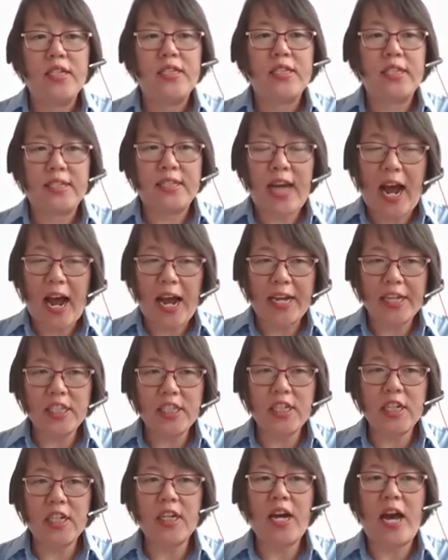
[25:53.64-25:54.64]
The
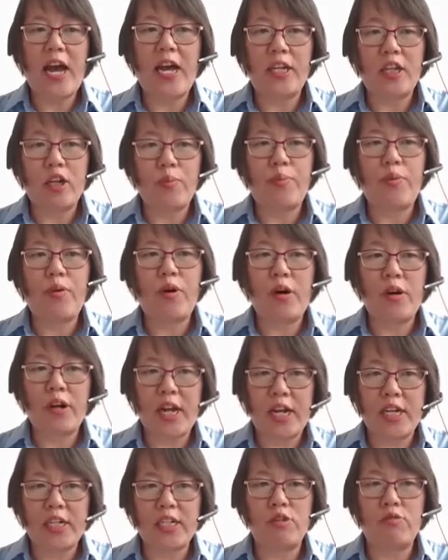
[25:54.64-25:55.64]
titer and the
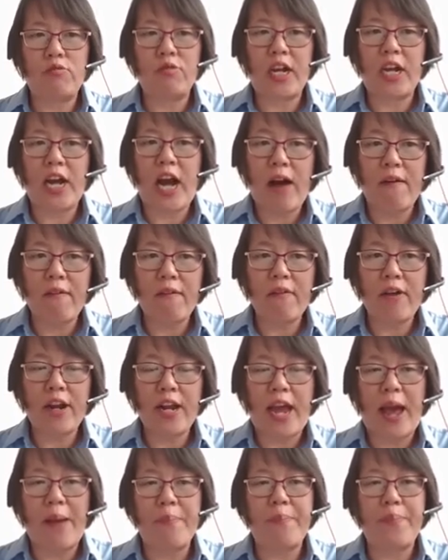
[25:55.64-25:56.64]
product recovery
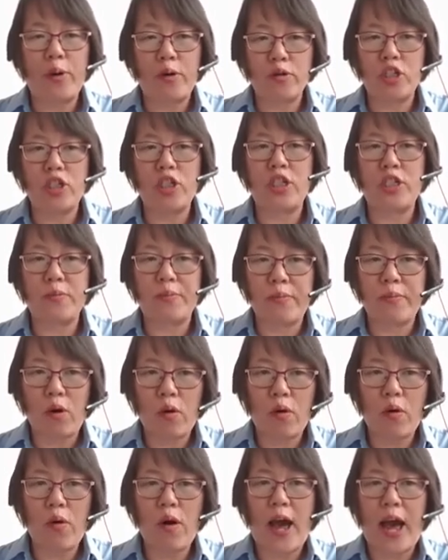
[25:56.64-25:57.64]
at both
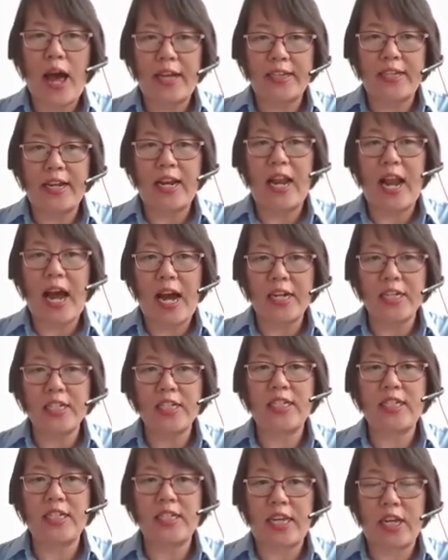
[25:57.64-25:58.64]
small and large
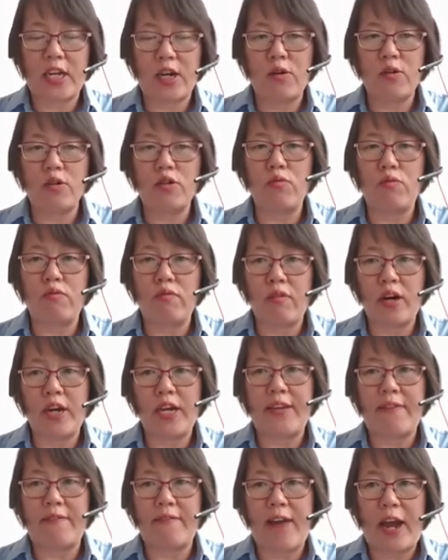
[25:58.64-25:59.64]
scales were
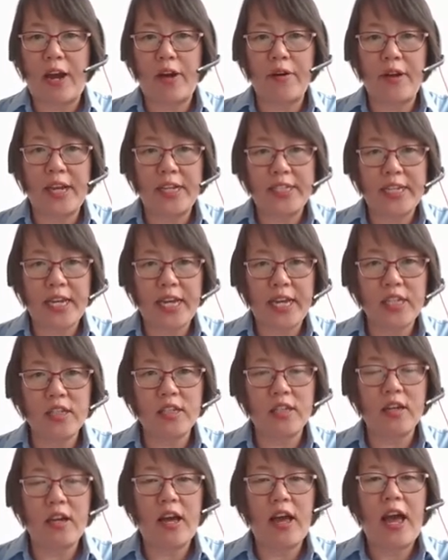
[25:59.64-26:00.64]

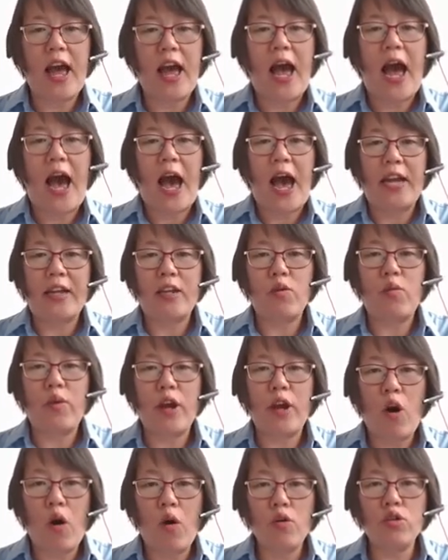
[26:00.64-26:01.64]
evaluated, and
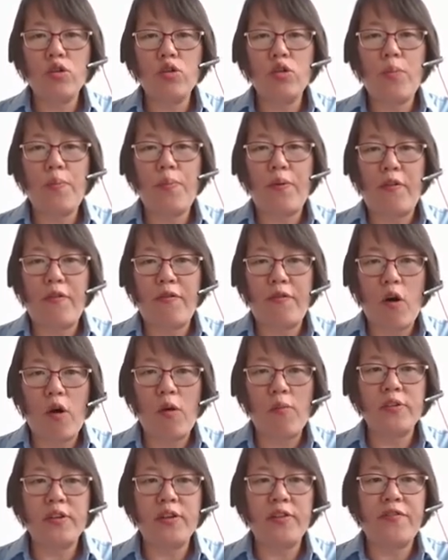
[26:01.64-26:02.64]
we also
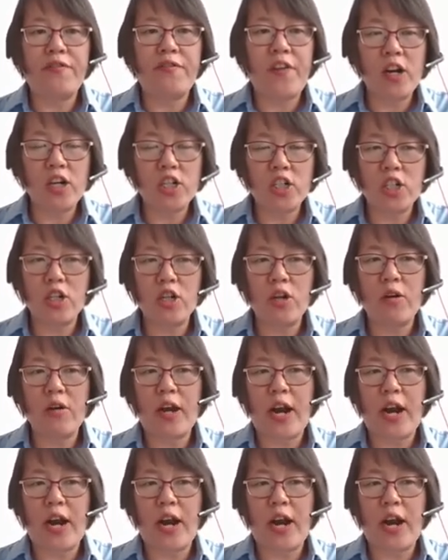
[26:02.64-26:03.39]
performed functional